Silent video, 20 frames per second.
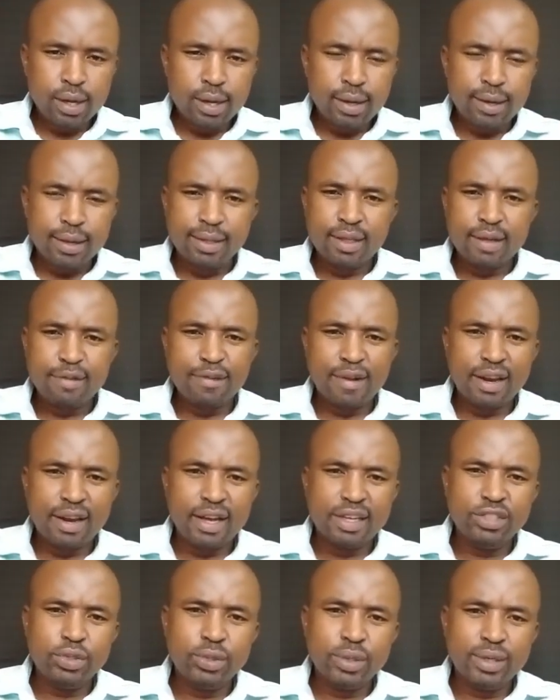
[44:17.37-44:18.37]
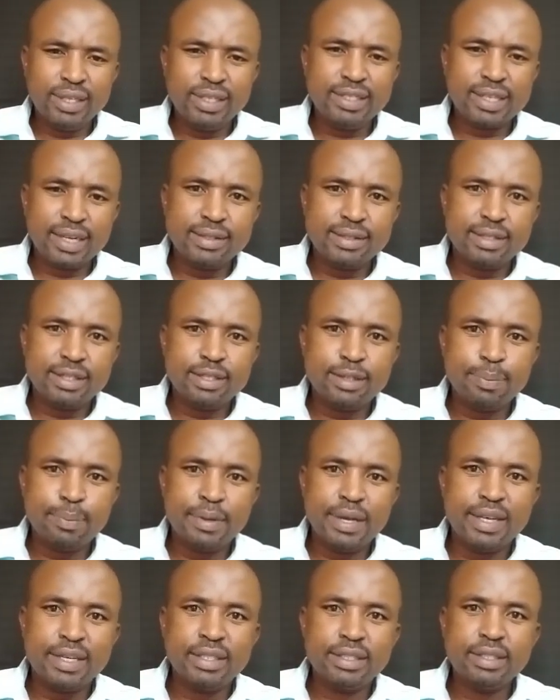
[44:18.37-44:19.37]
the financial literacy
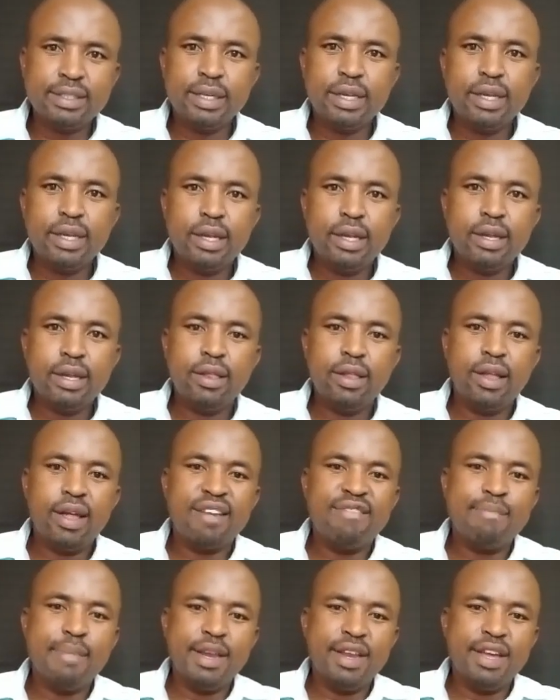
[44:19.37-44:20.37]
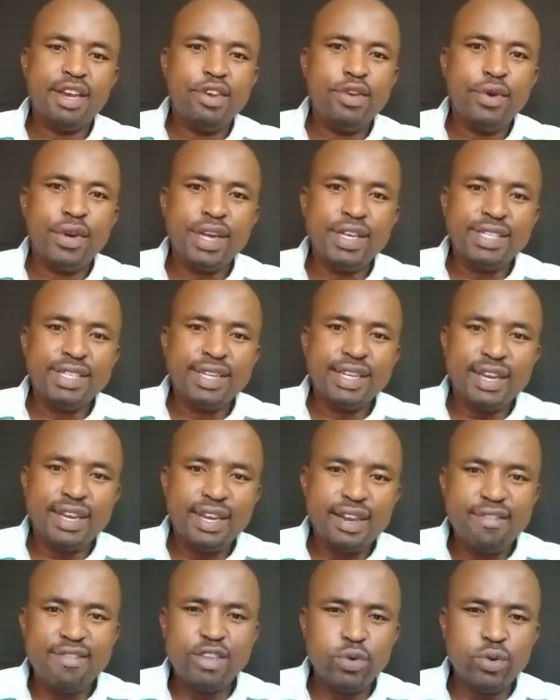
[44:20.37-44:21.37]
space, they have been educating
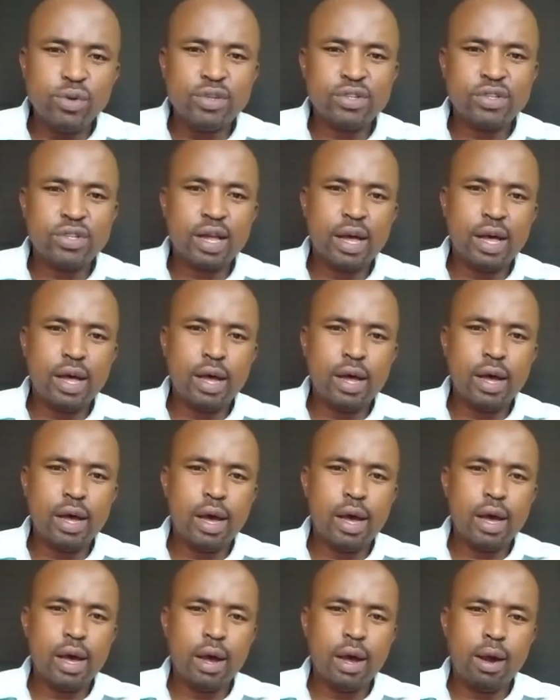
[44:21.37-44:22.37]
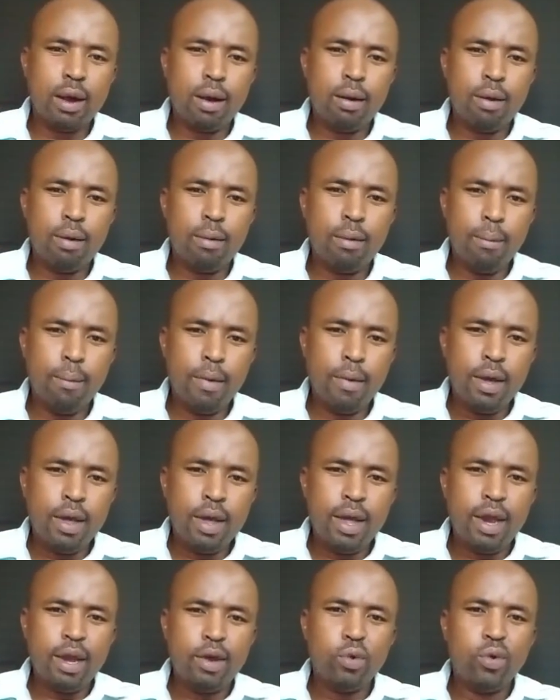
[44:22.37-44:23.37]
individuals,
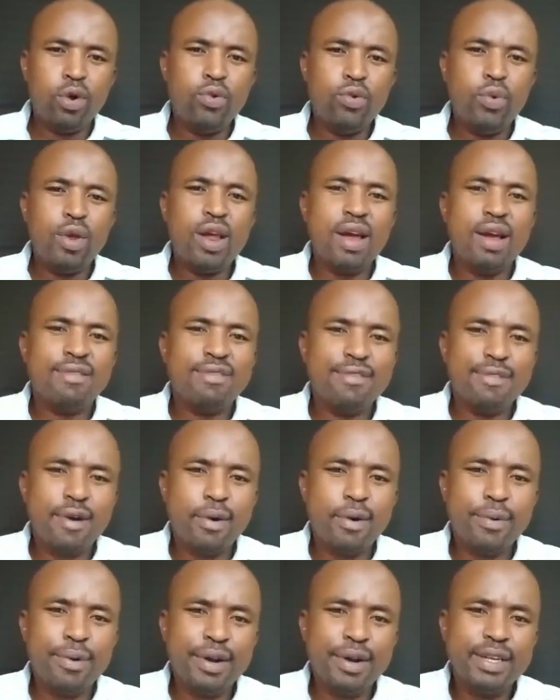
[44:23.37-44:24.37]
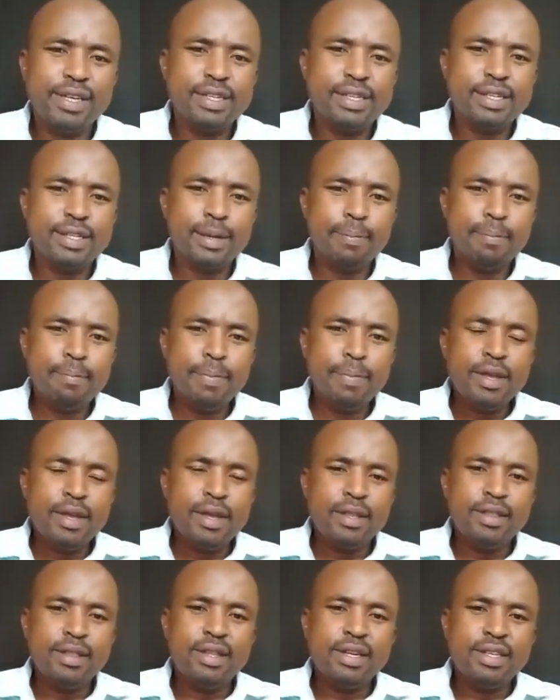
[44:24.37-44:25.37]
and what we have found is
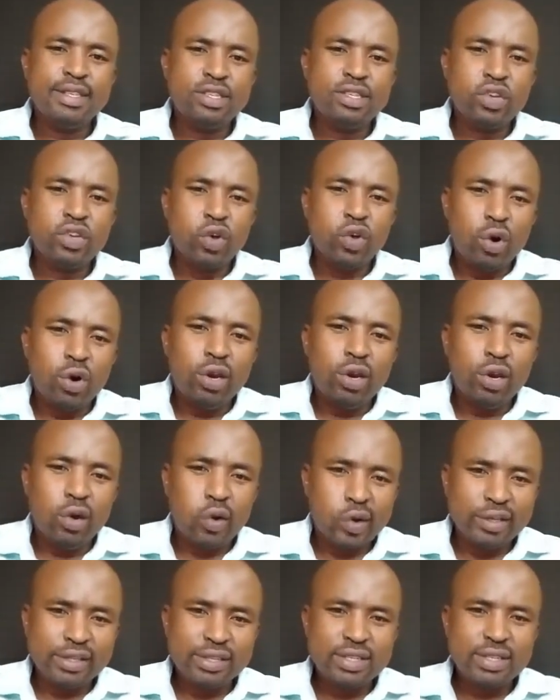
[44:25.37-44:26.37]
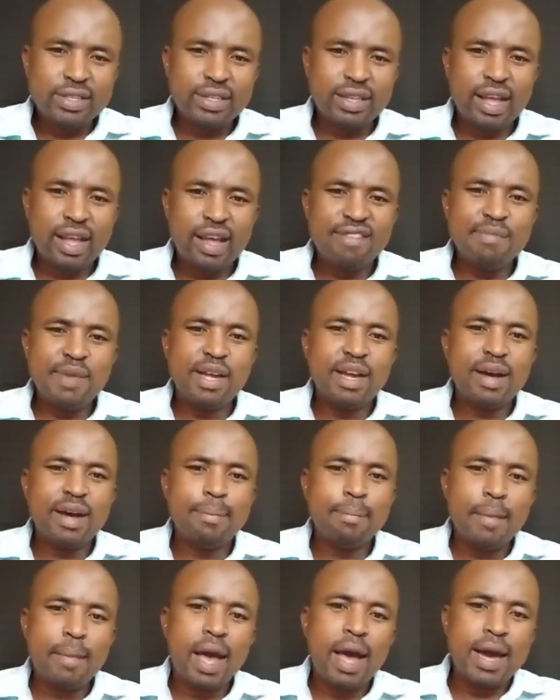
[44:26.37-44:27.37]
these odd lots, they have
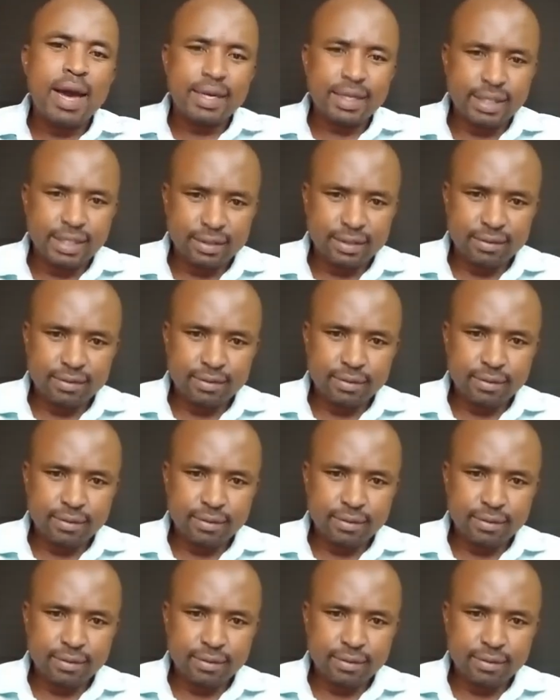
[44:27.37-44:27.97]
become active.